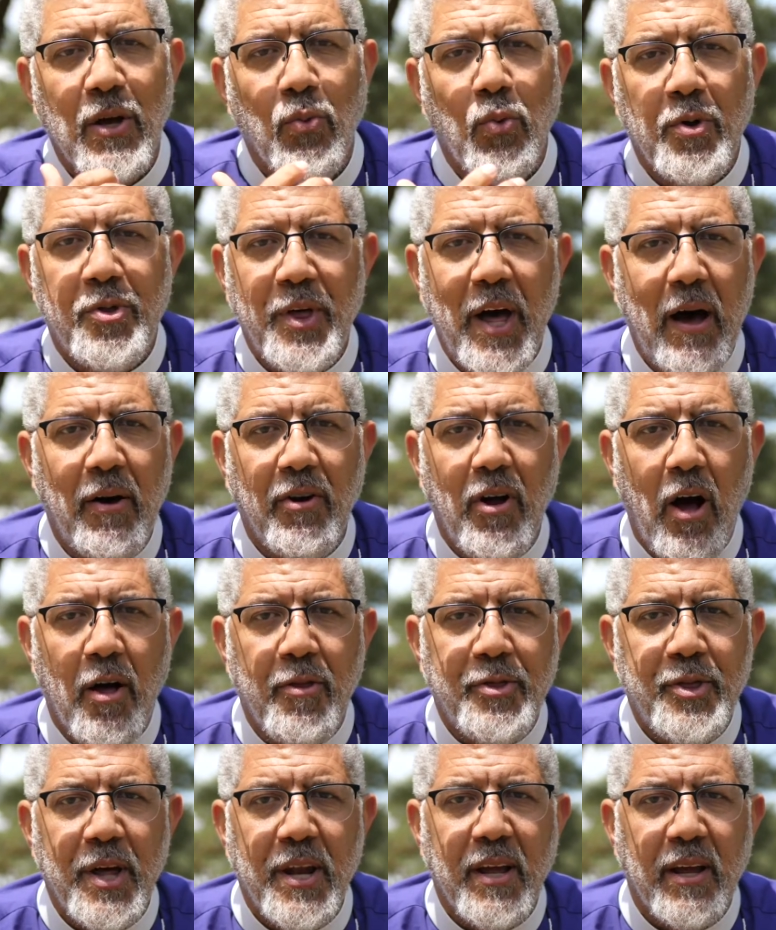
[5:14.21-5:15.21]
Without
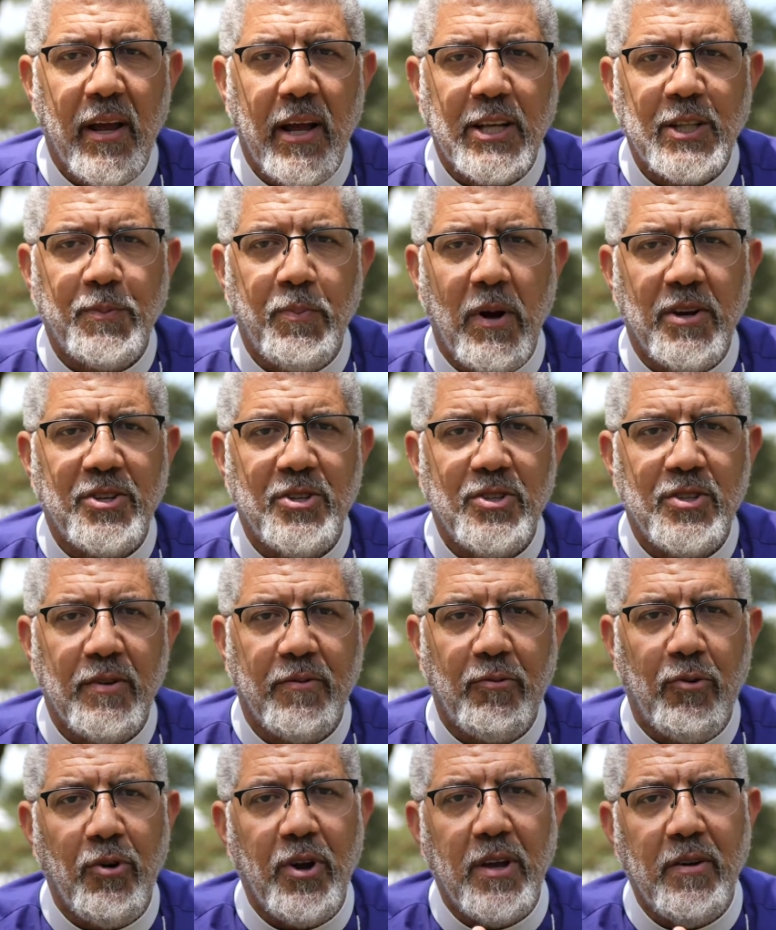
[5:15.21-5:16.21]
authentic expressions
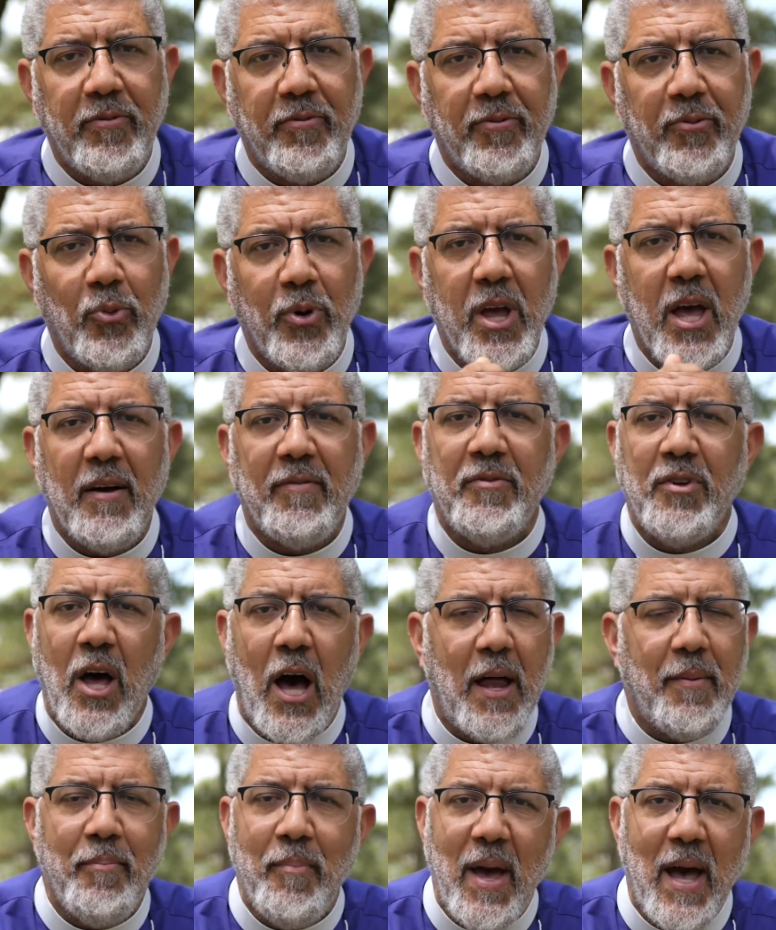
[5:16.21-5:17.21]
of grief, we have
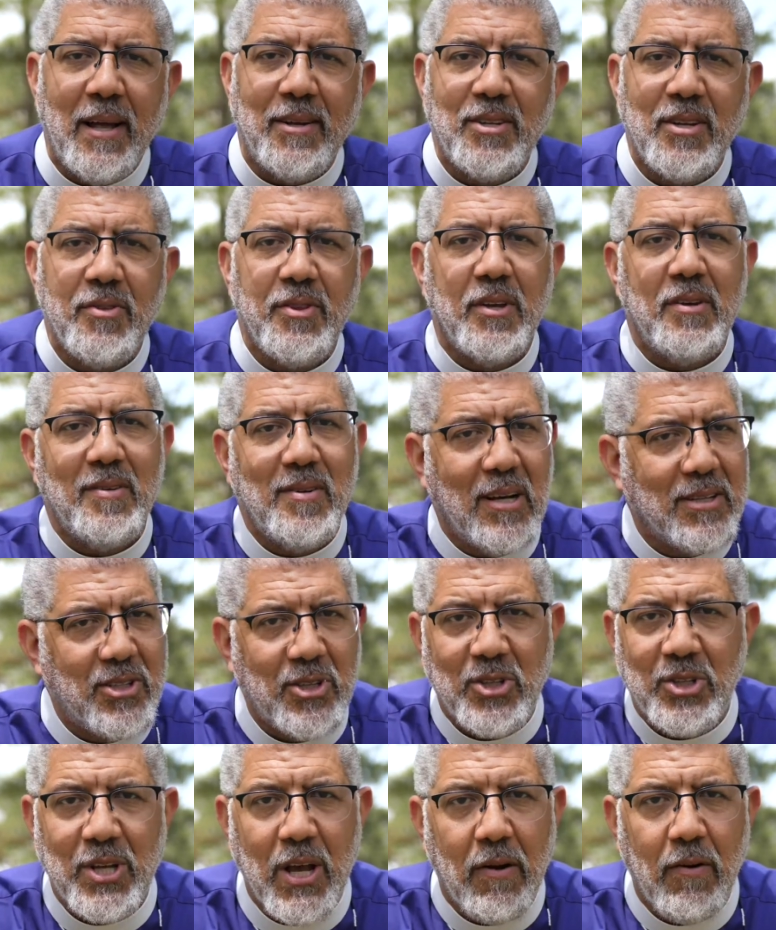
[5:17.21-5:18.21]
not met the
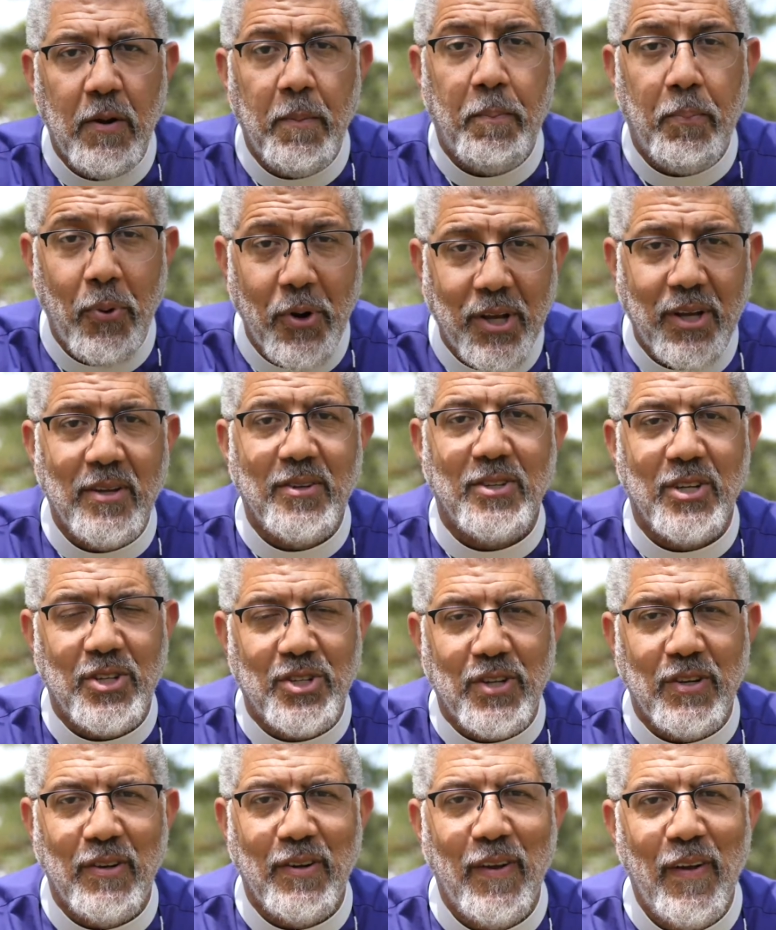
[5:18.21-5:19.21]
necessary
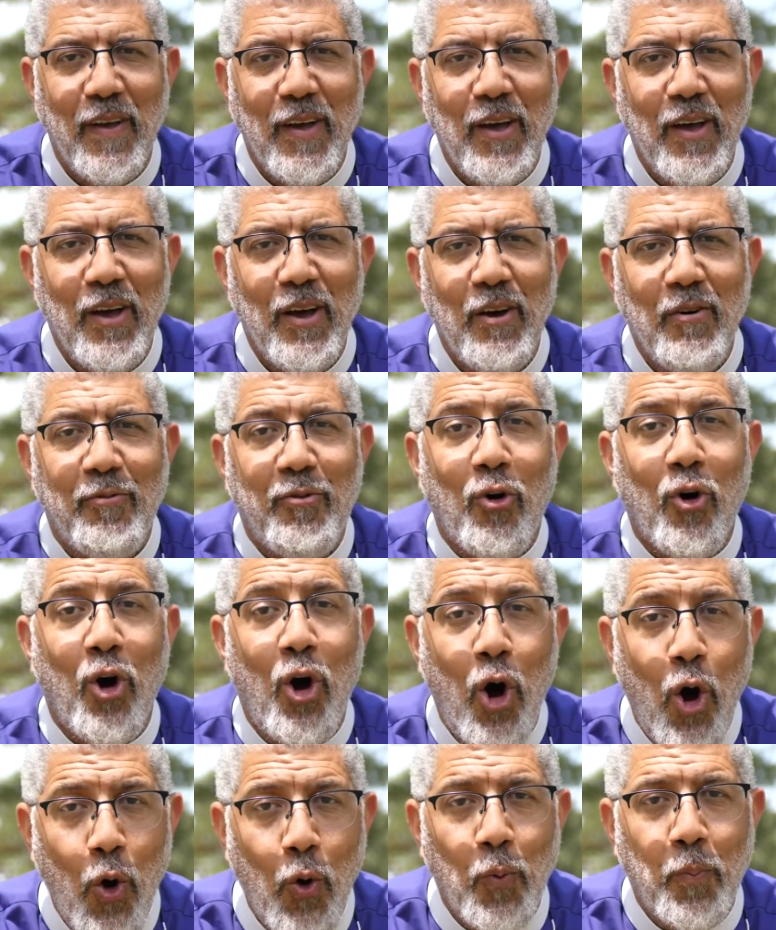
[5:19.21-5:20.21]
precondition for
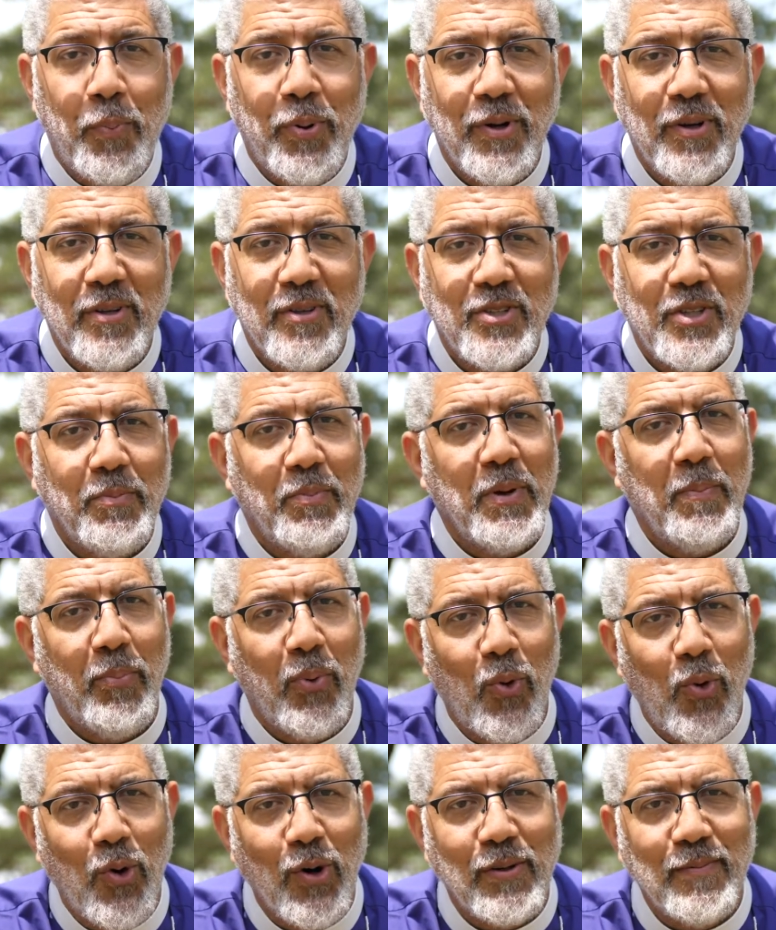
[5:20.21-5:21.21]
hope to be
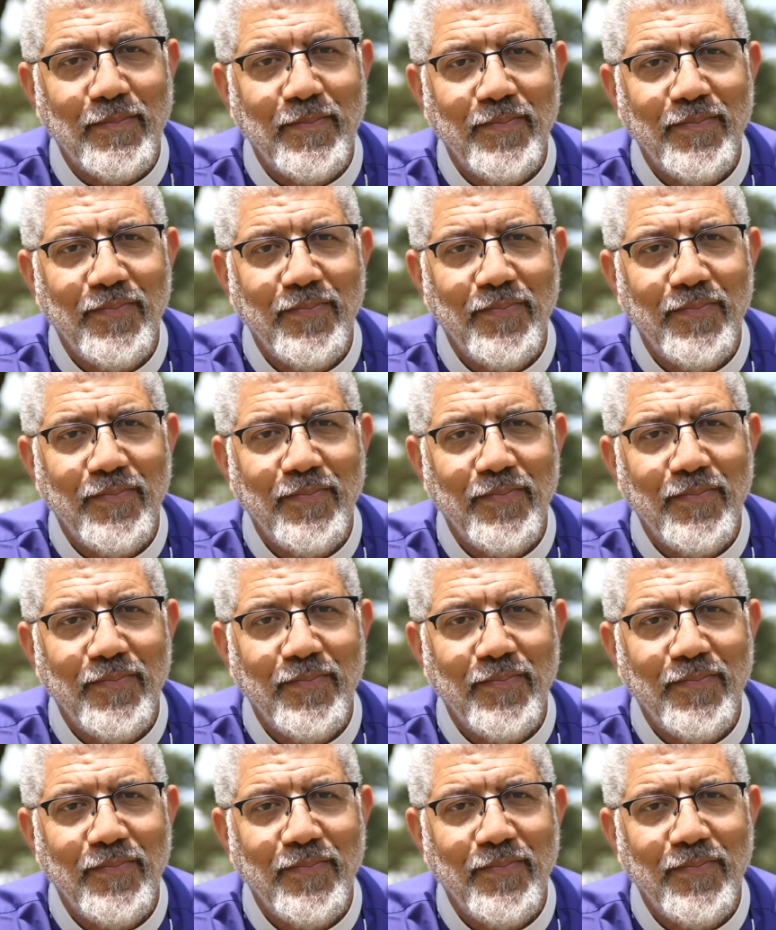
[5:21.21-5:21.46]
born.